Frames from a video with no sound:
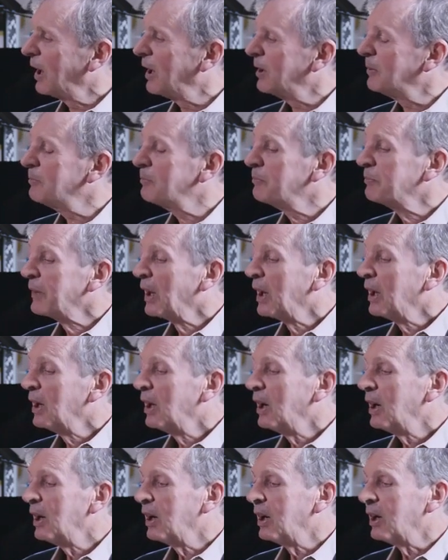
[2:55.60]

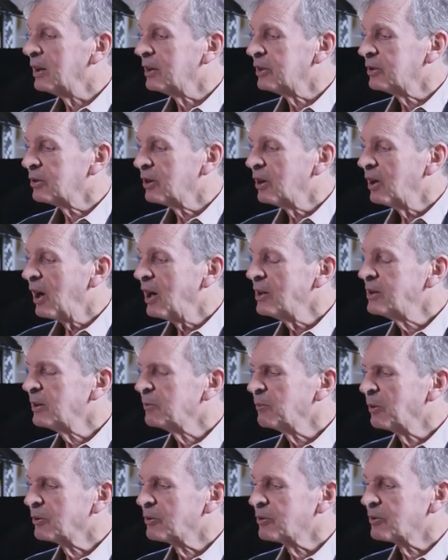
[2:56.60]
And I
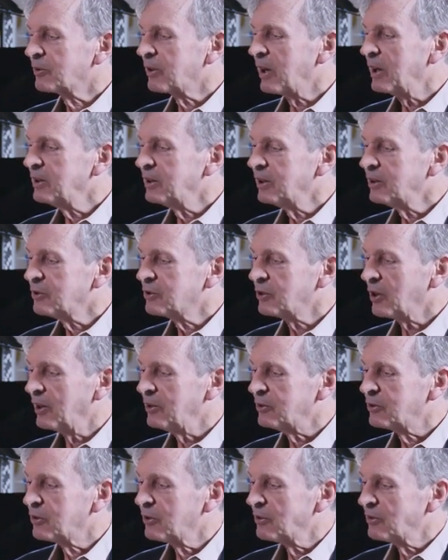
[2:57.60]
think one of the great
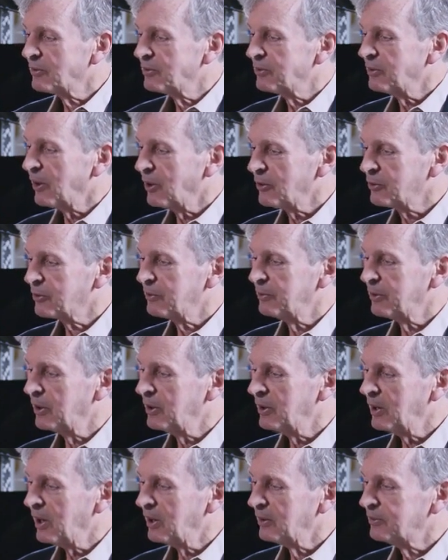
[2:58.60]
insights of the
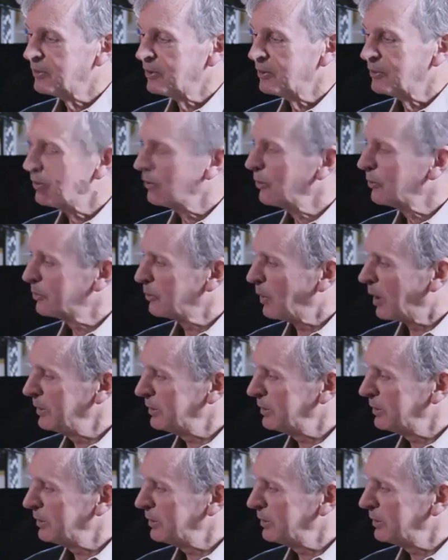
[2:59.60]
philosopher Alfred North